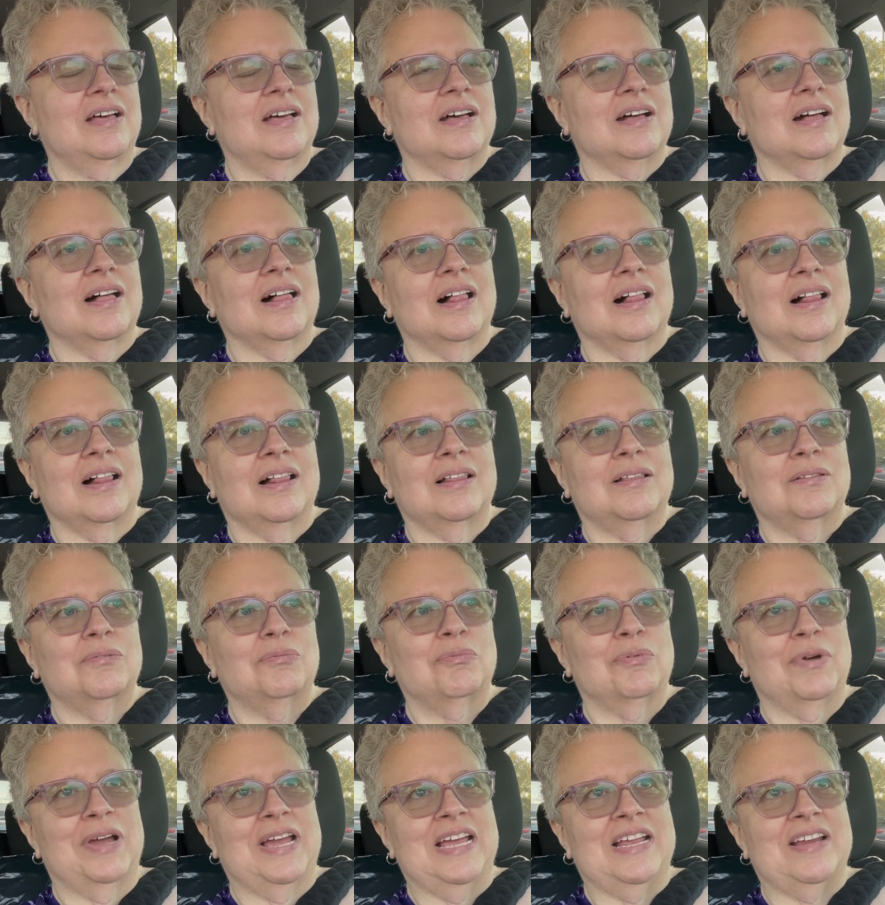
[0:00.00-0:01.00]
all
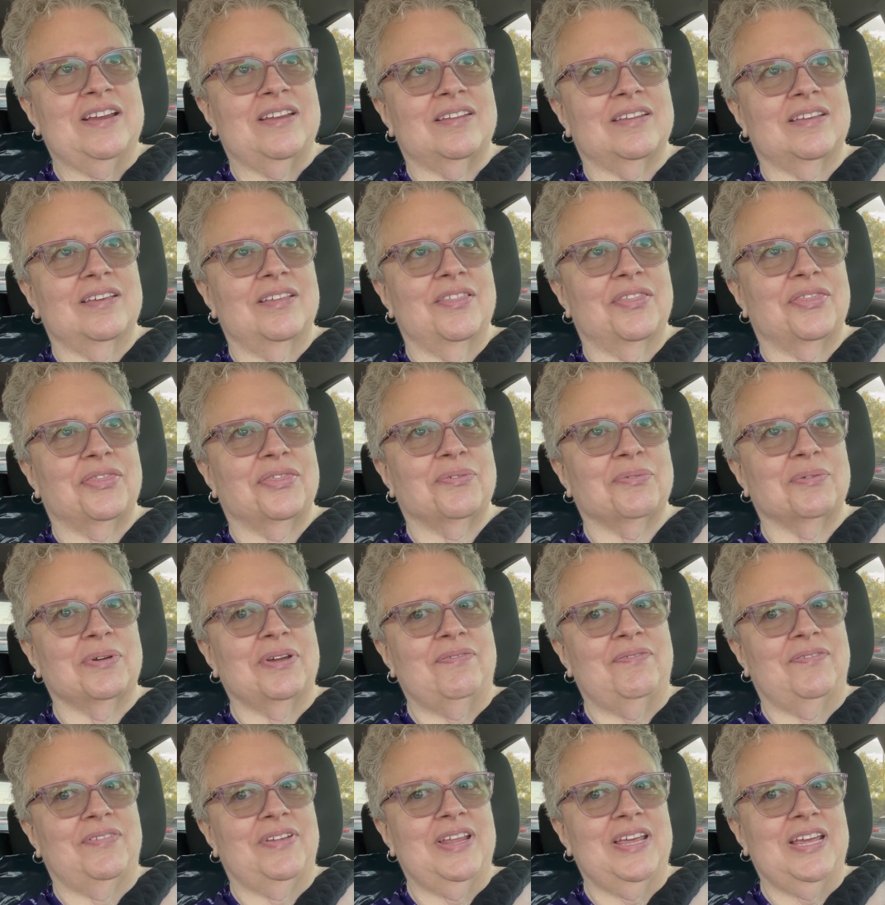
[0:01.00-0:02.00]
went
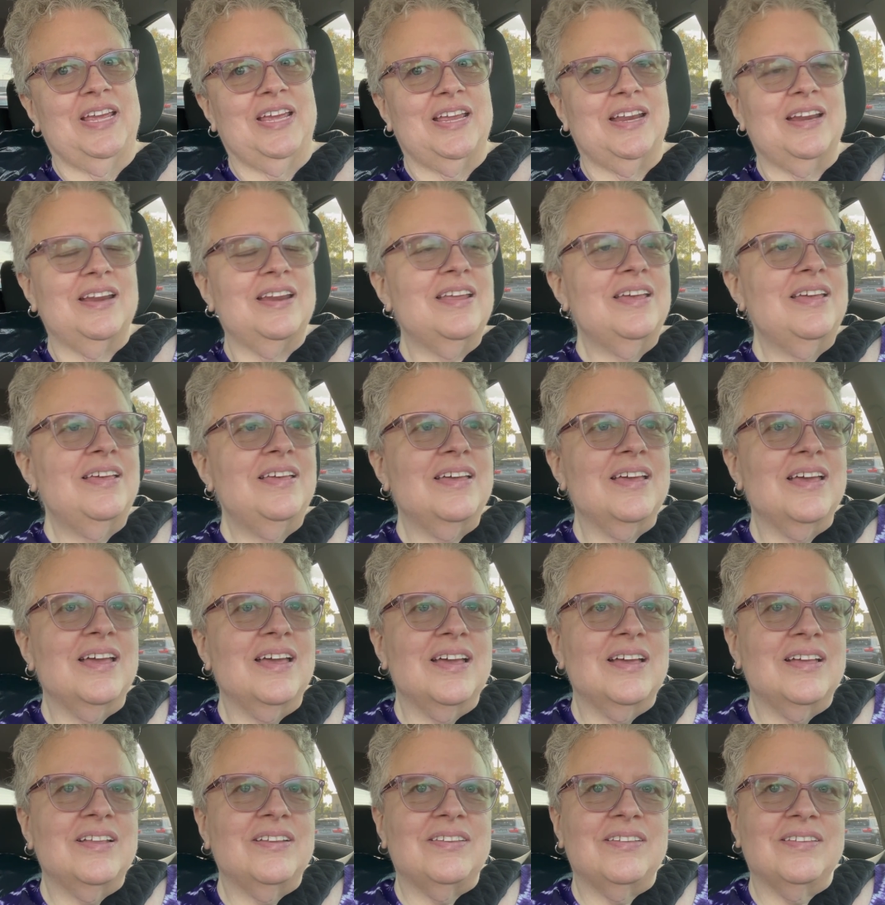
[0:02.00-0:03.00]
thrifting
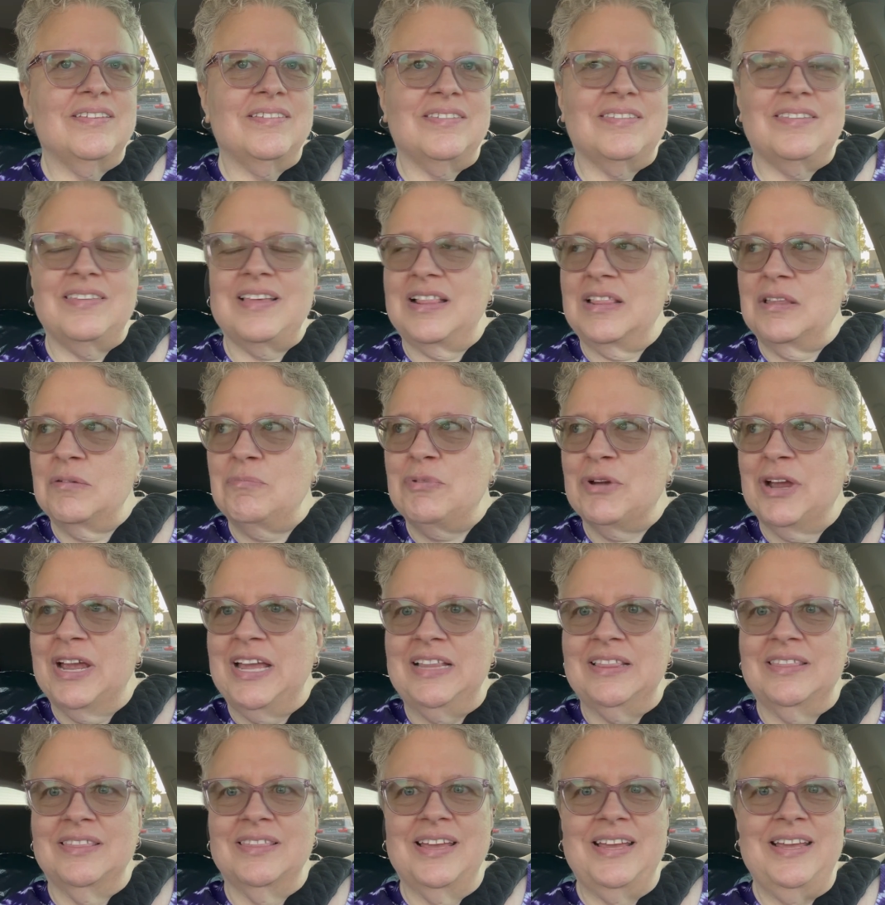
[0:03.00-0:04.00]
to
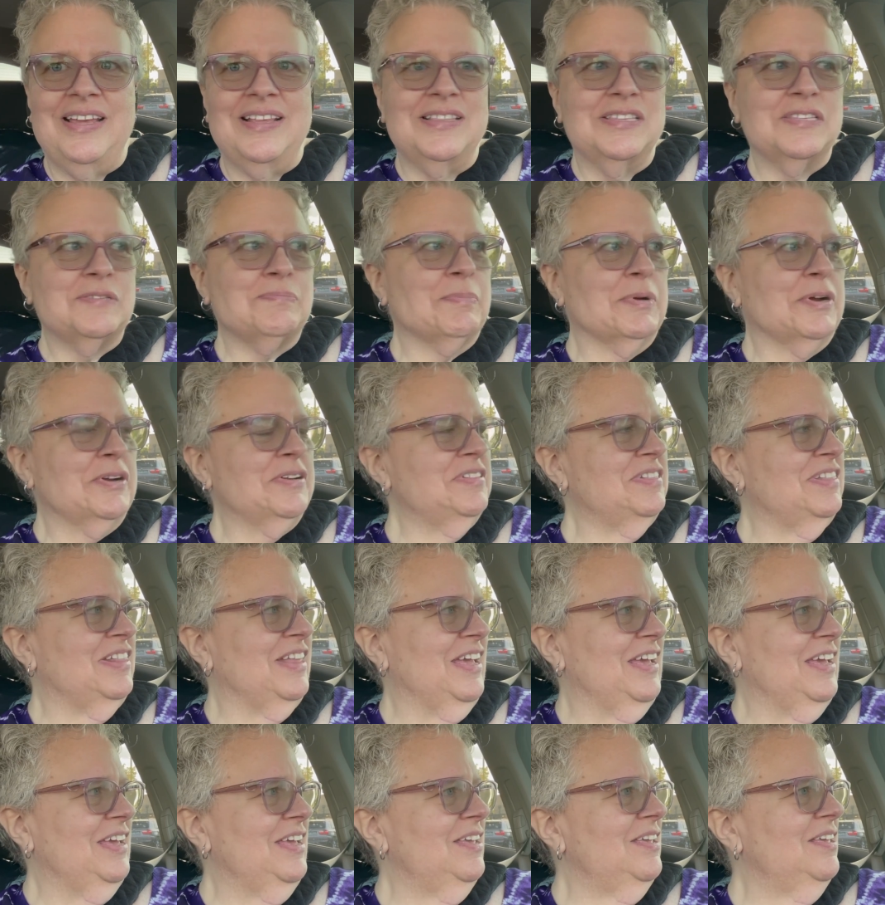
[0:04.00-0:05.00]
celebrate Lane's
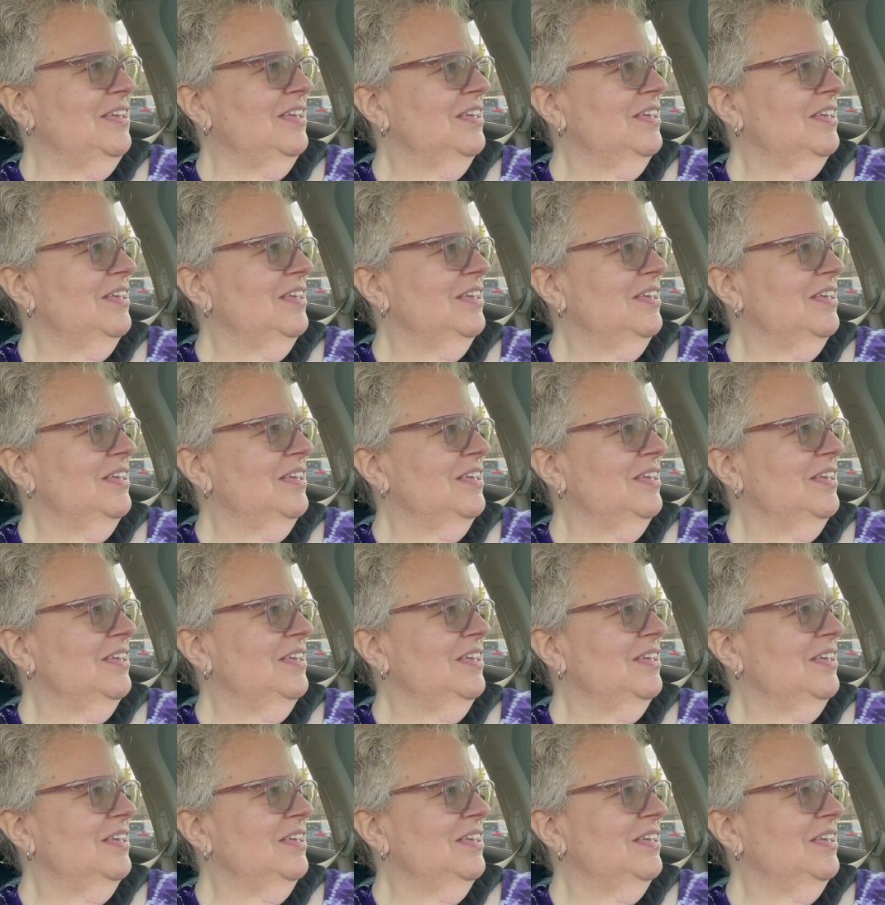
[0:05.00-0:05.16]
birthday.